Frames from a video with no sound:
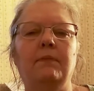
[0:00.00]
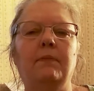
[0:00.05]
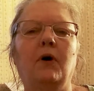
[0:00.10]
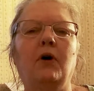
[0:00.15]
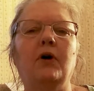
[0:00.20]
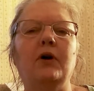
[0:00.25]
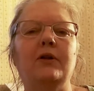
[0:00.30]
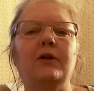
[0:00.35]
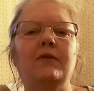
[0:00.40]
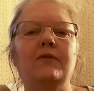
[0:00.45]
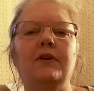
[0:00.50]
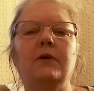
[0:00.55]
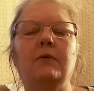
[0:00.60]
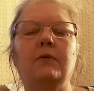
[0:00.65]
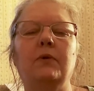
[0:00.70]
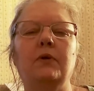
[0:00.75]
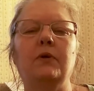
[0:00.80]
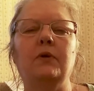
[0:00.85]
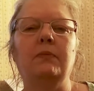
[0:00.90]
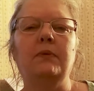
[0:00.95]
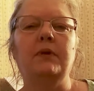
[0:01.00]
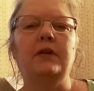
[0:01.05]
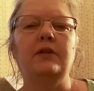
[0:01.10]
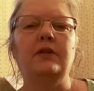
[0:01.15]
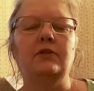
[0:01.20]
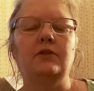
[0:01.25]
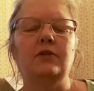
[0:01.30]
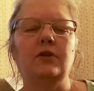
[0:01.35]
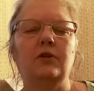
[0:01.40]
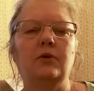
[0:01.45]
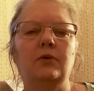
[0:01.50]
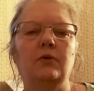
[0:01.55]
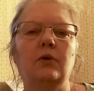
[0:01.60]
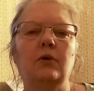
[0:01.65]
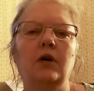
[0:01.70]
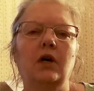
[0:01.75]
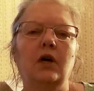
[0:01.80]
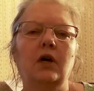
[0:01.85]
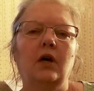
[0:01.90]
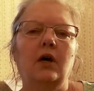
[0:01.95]
part of it would be to
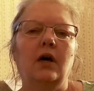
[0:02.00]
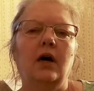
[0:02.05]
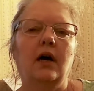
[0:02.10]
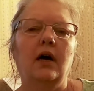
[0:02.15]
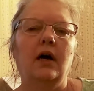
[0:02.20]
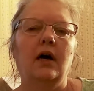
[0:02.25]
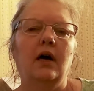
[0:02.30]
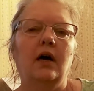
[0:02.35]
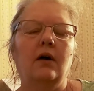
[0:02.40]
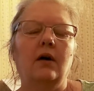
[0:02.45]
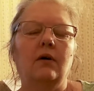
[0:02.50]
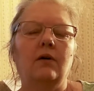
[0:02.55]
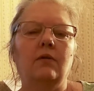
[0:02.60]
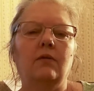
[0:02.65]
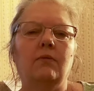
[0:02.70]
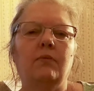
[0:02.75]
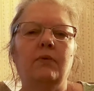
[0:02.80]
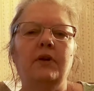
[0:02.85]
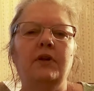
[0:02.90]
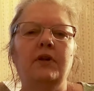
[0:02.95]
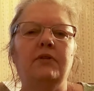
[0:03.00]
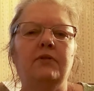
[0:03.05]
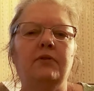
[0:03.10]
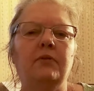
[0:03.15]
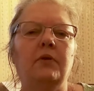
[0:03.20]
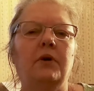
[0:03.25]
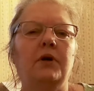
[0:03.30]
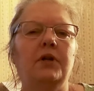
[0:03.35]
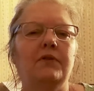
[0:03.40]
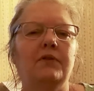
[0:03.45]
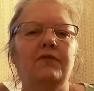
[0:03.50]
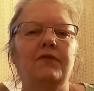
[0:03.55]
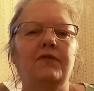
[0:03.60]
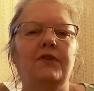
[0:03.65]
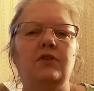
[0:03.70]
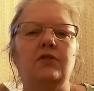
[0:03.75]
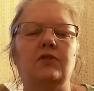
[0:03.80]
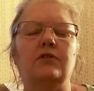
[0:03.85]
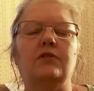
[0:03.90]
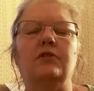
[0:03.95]
read through all the
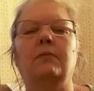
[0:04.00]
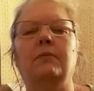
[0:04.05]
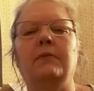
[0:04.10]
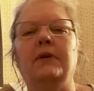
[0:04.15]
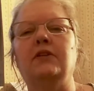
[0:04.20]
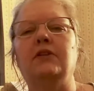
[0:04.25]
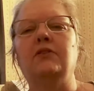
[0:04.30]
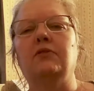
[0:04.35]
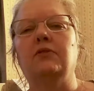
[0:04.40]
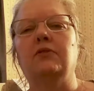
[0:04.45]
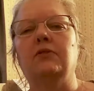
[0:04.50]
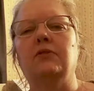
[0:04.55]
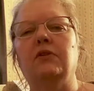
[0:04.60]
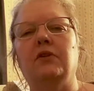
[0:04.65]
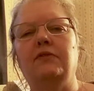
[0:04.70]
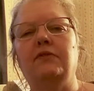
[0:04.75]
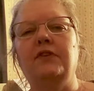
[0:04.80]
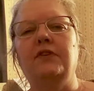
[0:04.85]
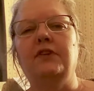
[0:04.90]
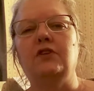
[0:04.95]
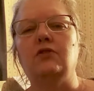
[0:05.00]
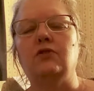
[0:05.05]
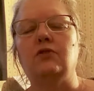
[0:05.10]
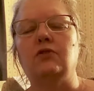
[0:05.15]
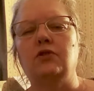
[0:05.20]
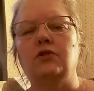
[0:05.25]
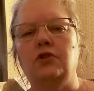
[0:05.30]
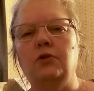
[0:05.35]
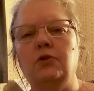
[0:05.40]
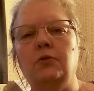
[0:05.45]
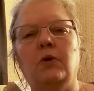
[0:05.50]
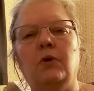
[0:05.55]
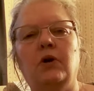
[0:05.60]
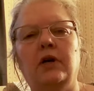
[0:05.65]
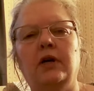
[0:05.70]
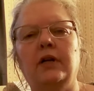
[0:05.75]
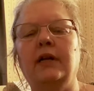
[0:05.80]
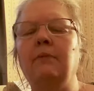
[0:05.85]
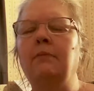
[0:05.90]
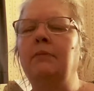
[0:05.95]
features and make sure they're the features you
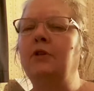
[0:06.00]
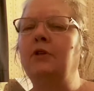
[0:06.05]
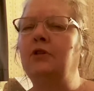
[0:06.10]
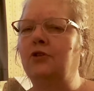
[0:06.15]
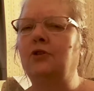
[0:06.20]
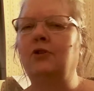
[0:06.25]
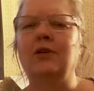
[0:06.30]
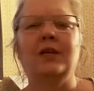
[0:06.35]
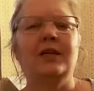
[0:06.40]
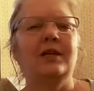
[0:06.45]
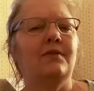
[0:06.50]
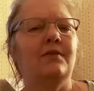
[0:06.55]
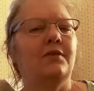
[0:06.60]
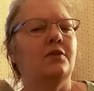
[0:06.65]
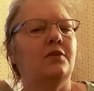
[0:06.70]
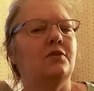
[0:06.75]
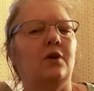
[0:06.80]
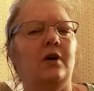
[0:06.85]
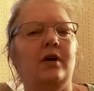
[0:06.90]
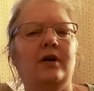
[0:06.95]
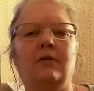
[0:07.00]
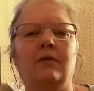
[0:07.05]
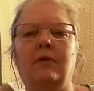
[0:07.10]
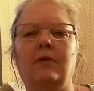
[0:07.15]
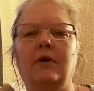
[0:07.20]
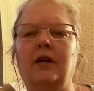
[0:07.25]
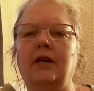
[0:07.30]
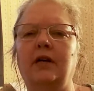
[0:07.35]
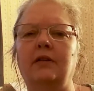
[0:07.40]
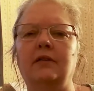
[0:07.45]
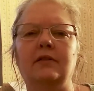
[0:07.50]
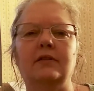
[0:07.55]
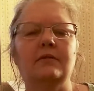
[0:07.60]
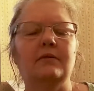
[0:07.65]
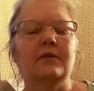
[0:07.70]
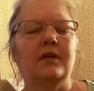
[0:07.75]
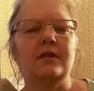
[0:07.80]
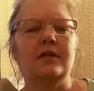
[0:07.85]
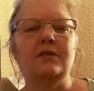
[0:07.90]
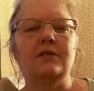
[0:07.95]
want, and be sure and give it a trial run,
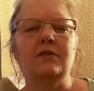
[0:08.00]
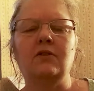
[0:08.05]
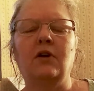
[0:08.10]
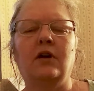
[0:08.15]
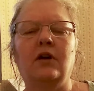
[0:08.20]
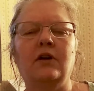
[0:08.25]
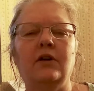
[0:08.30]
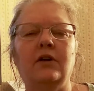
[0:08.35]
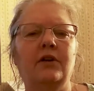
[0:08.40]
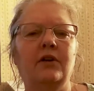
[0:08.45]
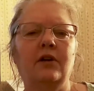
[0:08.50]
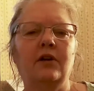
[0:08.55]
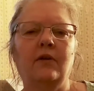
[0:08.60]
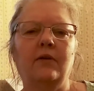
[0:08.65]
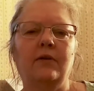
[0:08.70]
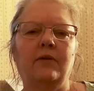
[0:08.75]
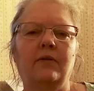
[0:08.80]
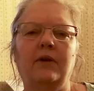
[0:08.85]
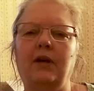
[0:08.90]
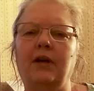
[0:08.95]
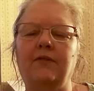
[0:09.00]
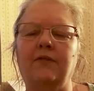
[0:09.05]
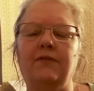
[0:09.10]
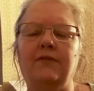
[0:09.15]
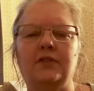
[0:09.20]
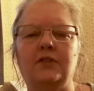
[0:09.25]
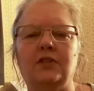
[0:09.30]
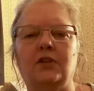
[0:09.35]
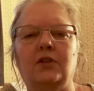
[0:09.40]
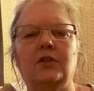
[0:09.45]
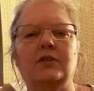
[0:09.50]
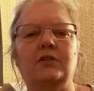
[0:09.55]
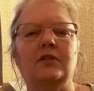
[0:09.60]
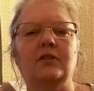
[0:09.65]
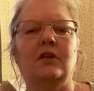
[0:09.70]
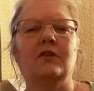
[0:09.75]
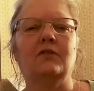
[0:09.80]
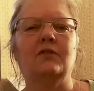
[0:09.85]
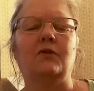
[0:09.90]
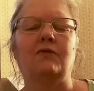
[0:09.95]
because you're not going to know if it's a good
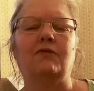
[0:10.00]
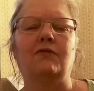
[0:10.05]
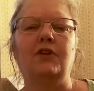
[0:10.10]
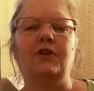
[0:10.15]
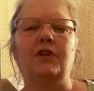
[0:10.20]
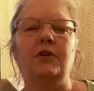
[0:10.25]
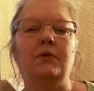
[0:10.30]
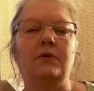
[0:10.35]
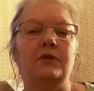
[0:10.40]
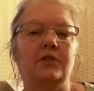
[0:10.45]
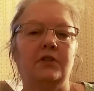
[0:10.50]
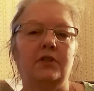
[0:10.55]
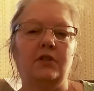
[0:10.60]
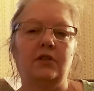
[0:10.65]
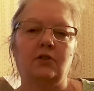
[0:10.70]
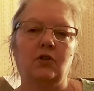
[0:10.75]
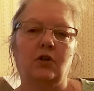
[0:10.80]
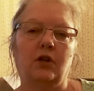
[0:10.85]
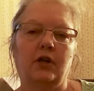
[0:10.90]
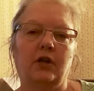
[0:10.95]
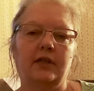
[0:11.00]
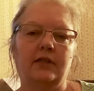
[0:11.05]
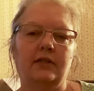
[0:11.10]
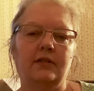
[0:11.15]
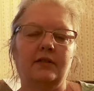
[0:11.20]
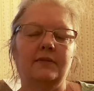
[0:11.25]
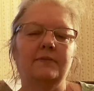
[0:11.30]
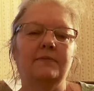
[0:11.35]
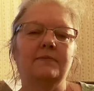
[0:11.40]
software for you until you try it.